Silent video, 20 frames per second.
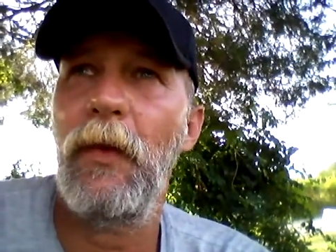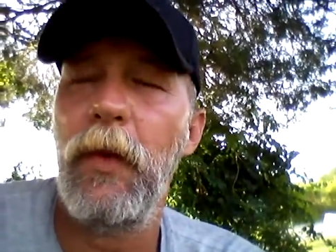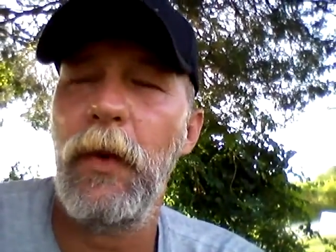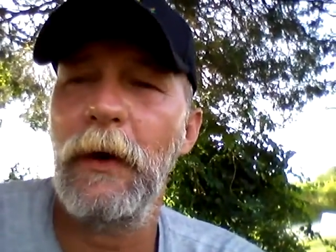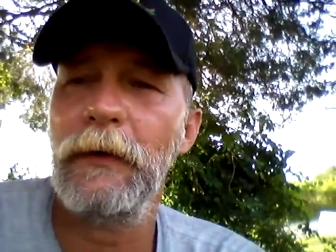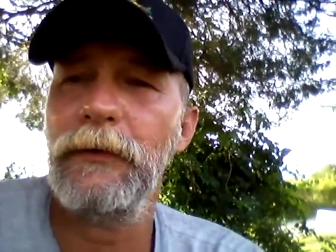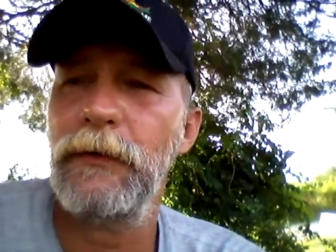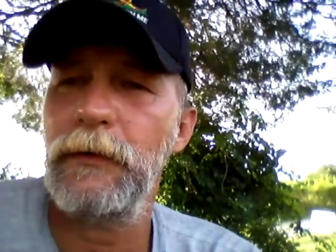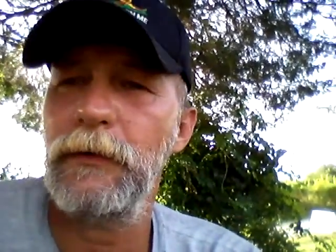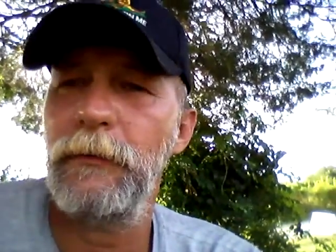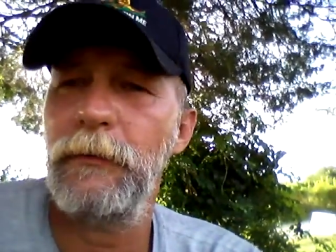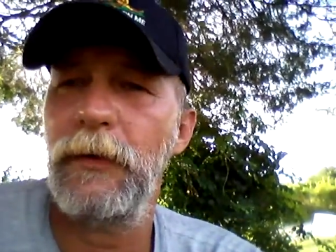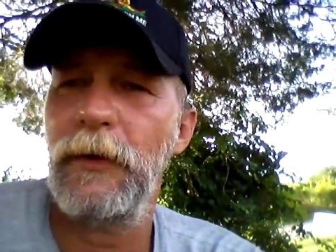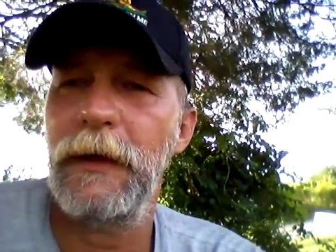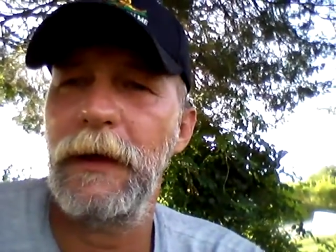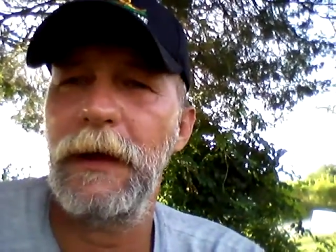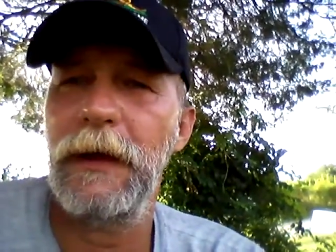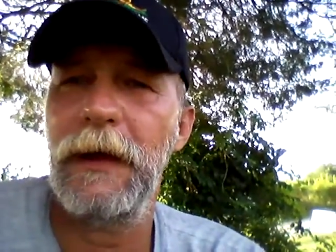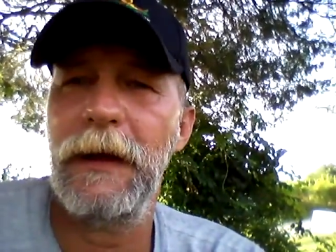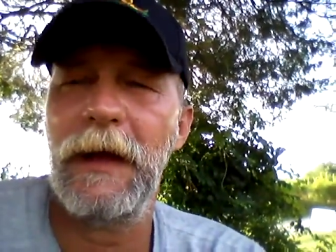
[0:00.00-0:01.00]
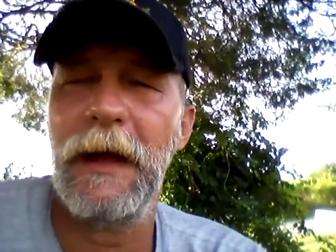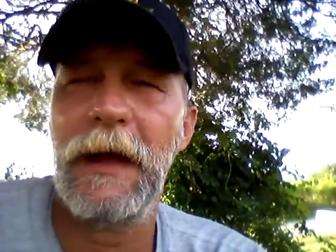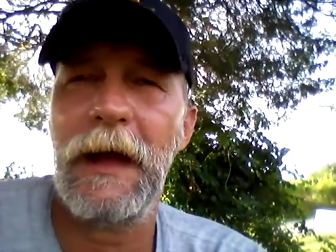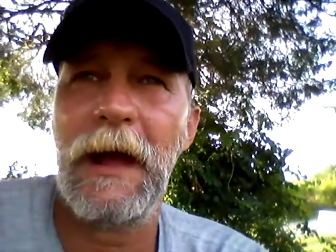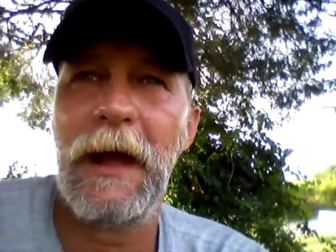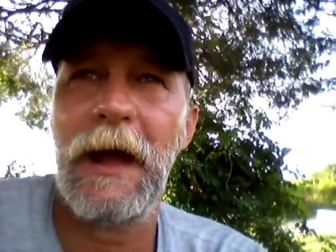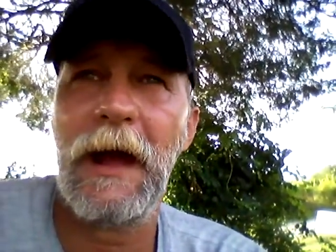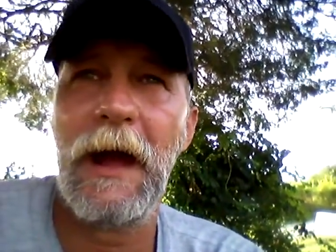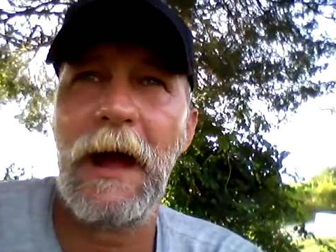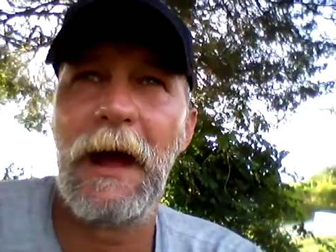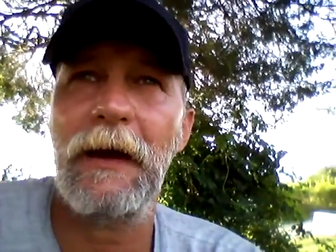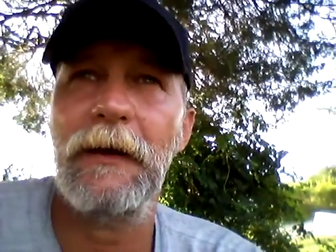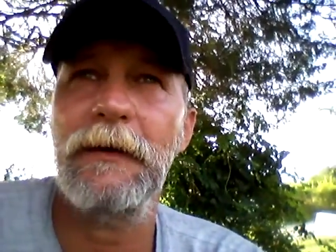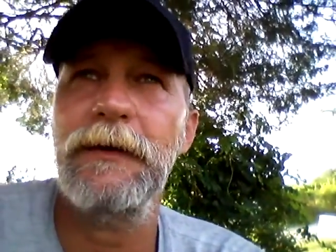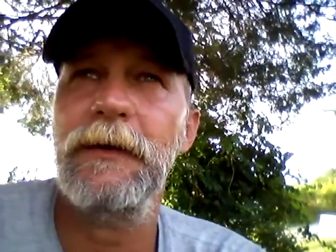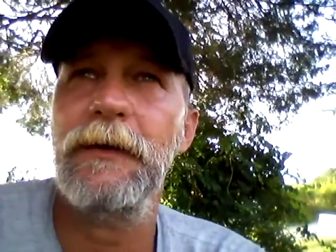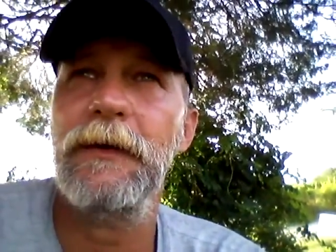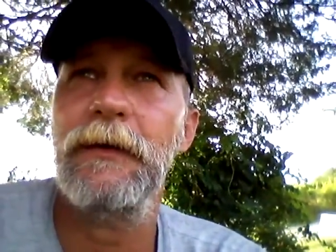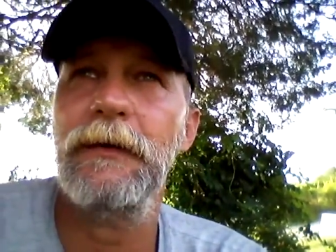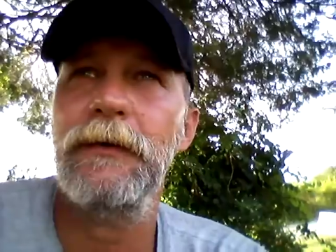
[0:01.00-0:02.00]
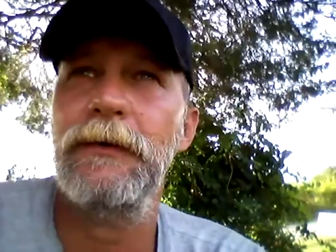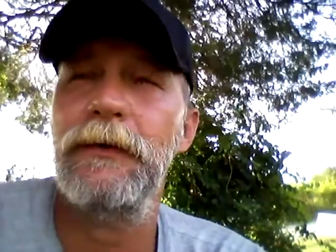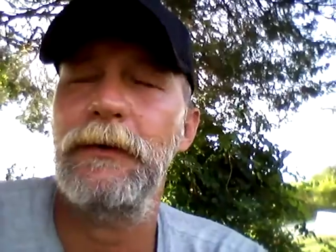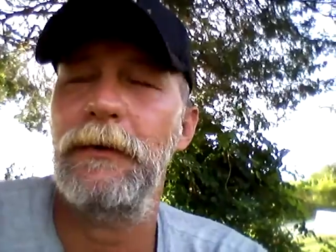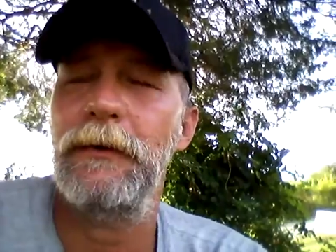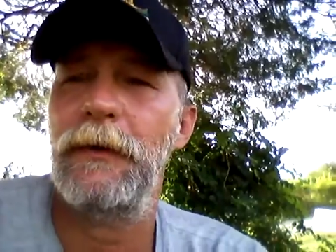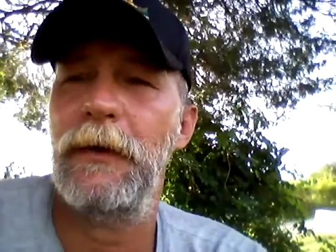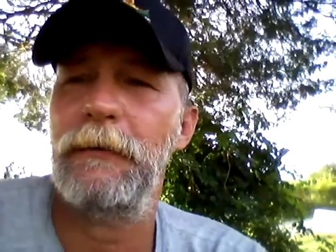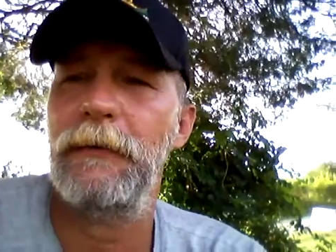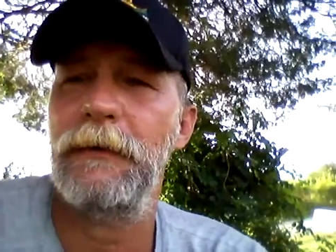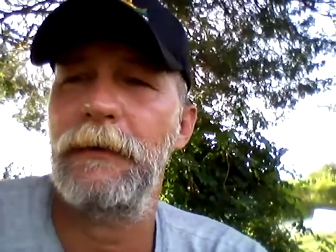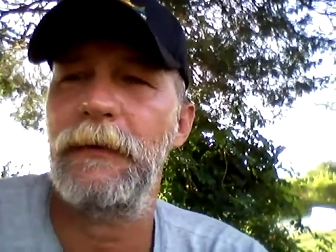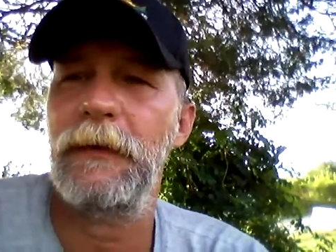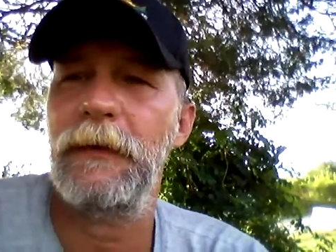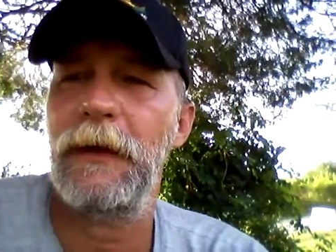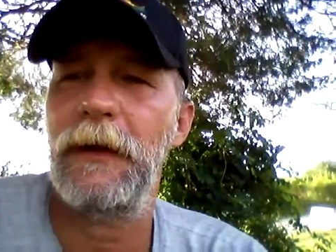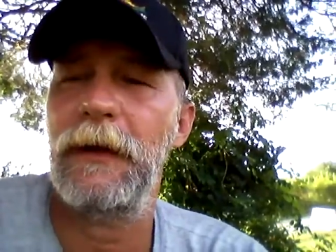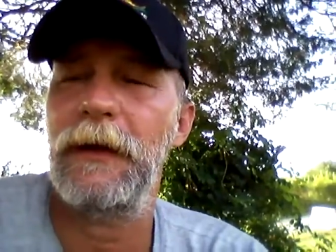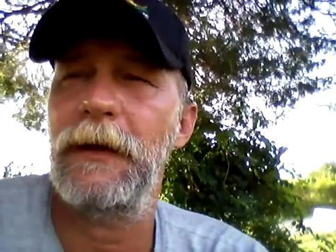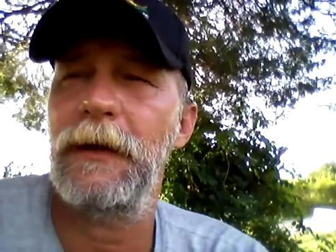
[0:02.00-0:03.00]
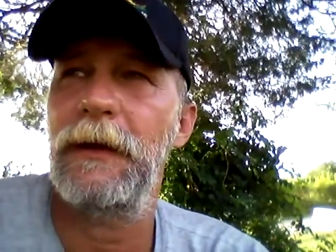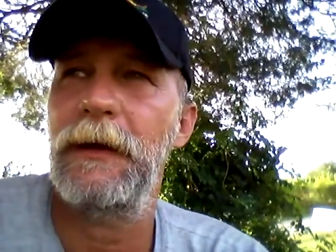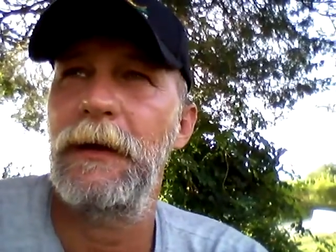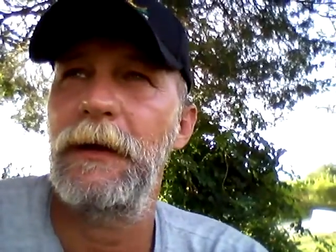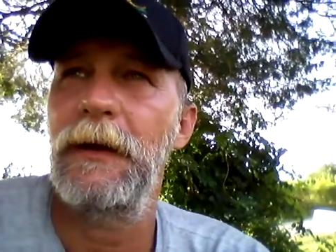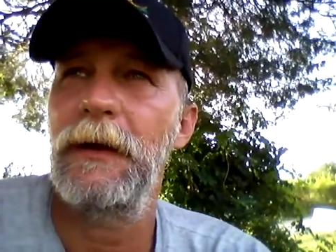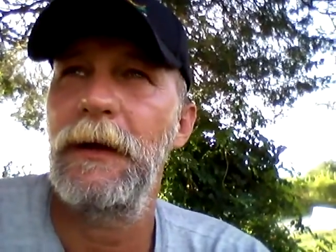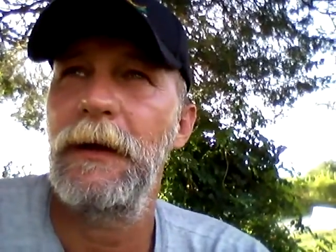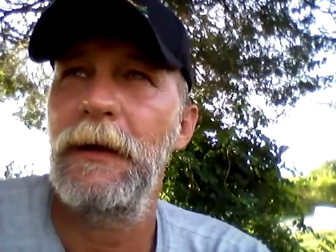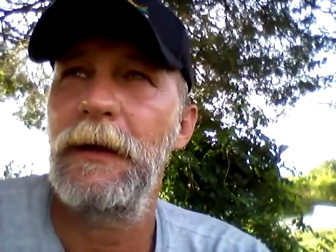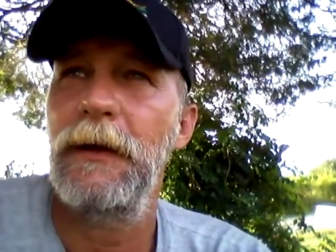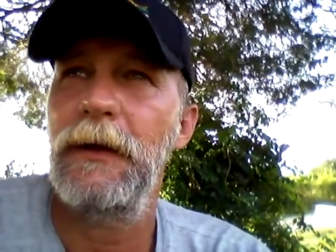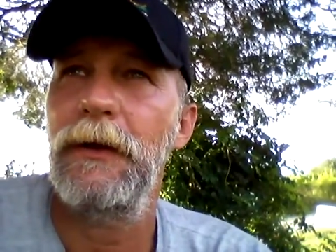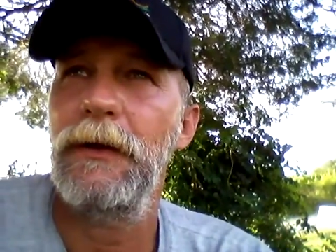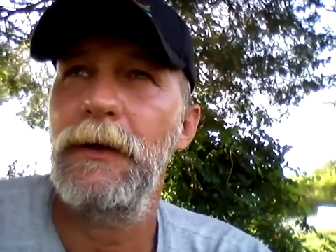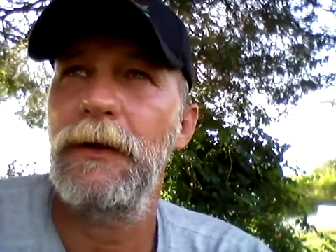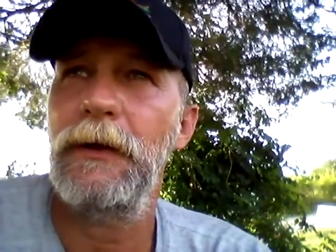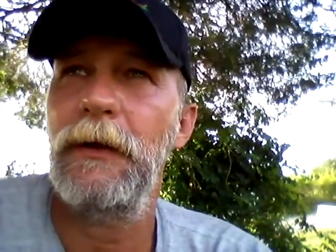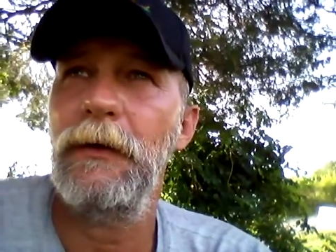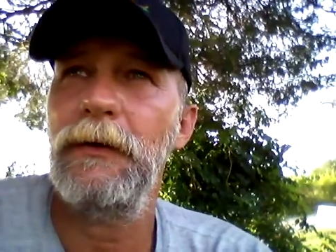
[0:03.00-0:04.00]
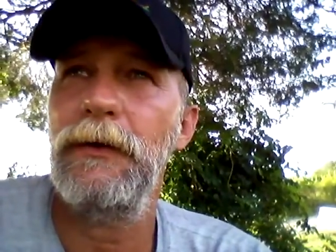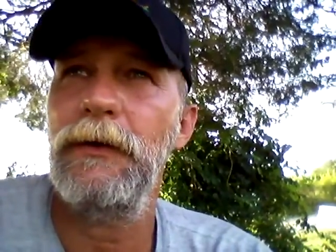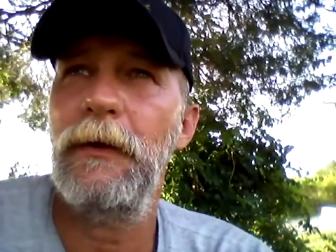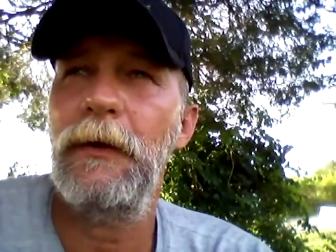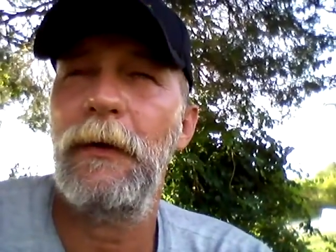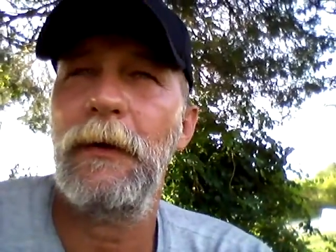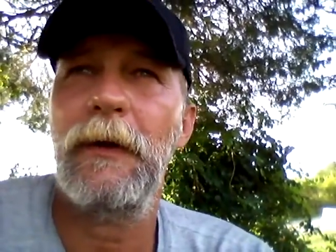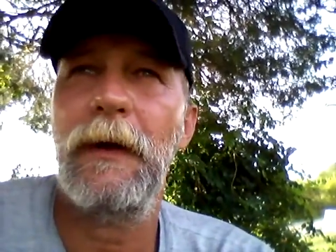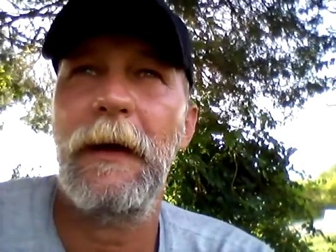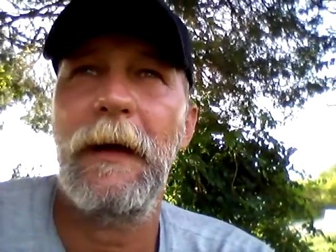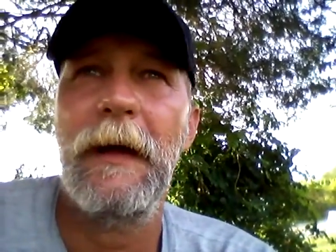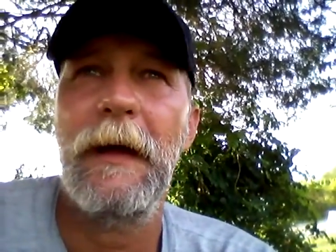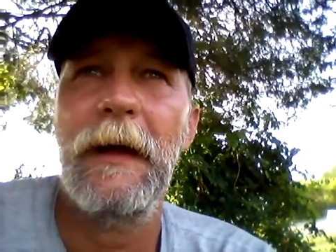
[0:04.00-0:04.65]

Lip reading: what you're bringing, how you're going to do everything. You don't,